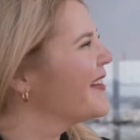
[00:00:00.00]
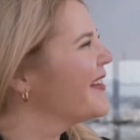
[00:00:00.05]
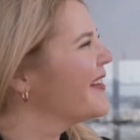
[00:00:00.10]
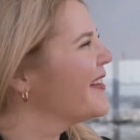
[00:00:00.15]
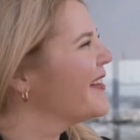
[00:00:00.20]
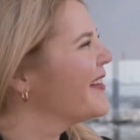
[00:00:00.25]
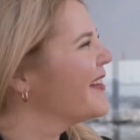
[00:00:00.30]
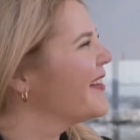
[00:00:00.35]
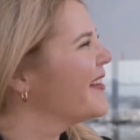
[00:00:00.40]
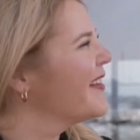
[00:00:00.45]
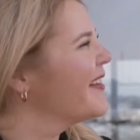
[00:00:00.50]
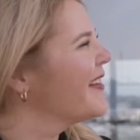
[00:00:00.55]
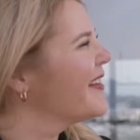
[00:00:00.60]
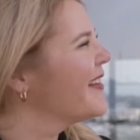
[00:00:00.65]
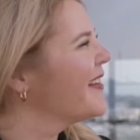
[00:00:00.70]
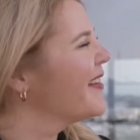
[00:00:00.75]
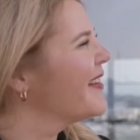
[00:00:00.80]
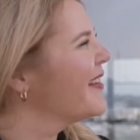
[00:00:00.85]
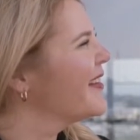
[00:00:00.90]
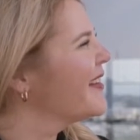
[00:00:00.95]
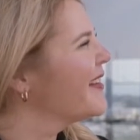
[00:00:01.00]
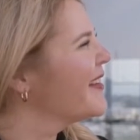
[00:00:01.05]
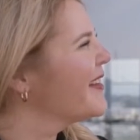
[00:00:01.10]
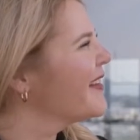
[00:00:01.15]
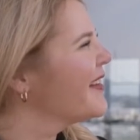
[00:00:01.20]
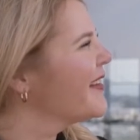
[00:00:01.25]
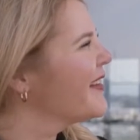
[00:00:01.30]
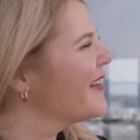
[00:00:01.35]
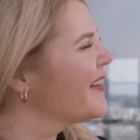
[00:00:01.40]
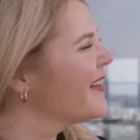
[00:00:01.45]

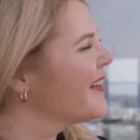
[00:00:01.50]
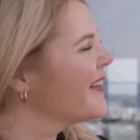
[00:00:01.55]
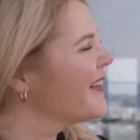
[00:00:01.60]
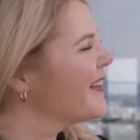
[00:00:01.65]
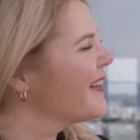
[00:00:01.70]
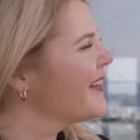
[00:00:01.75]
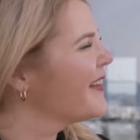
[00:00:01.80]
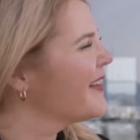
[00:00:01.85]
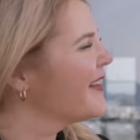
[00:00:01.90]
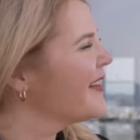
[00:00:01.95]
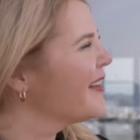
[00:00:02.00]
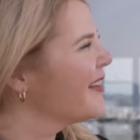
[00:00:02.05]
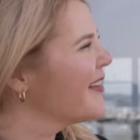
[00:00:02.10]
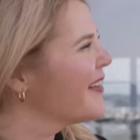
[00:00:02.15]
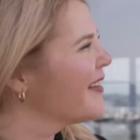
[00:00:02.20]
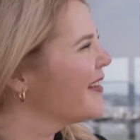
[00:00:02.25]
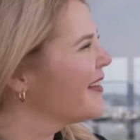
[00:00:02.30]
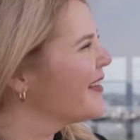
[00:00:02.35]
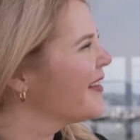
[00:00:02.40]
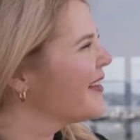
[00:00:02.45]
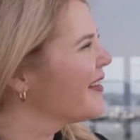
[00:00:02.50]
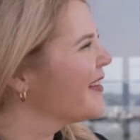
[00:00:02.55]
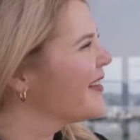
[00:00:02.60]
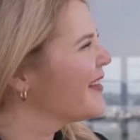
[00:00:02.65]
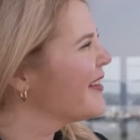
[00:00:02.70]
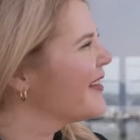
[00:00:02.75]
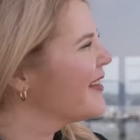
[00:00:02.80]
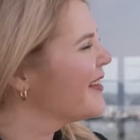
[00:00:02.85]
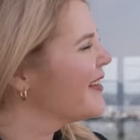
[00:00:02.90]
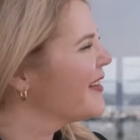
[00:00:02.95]

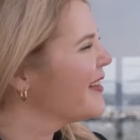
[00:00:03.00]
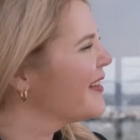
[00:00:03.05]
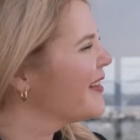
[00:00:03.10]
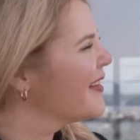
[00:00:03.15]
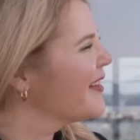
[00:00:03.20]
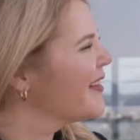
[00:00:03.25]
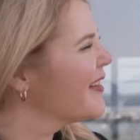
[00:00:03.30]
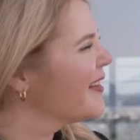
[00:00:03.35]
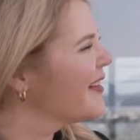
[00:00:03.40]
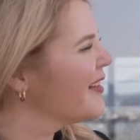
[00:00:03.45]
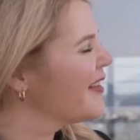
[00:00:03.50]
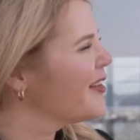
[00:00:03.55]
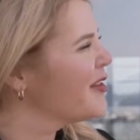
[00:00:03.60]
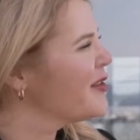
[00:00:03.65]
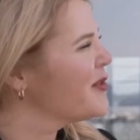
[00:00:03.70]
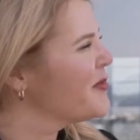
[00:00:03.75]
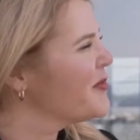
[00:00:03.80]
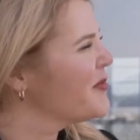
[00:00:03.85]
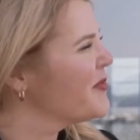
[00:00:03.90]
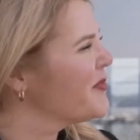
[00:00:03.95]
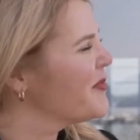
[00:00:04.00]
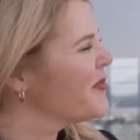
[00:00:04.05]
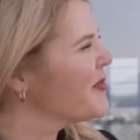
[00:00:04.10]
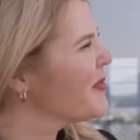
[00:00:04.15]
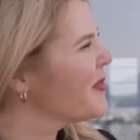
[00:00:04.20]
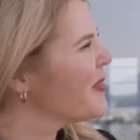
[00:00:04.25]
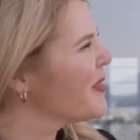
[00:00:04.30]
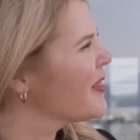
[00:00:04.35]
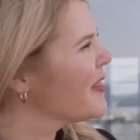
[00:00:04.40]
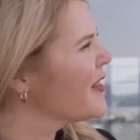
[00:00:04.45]

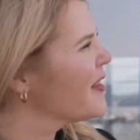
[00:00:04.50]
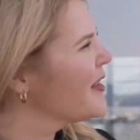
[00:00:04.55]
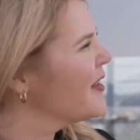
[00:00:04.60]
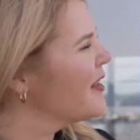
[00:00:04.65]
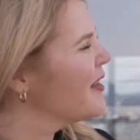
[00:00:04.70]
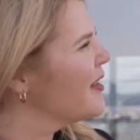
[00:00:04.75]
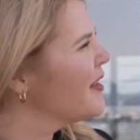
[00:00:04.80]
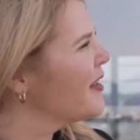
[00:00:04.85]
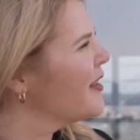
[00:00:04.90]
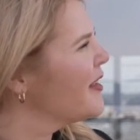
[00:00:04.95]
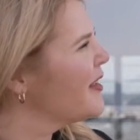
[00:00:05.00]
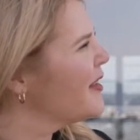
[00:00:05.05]
The person shown says nothing.